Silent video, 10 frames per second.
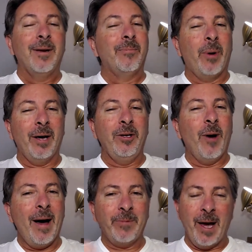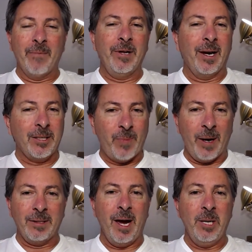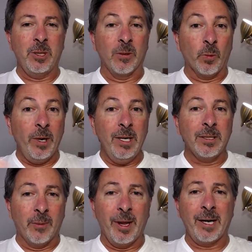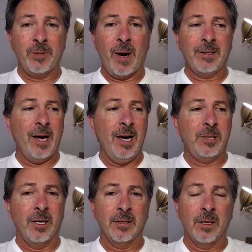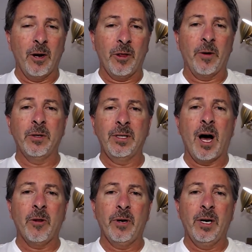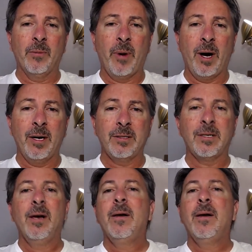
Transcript: But you have to have an expectation, a reasonable expectation. They're $30 earbuds.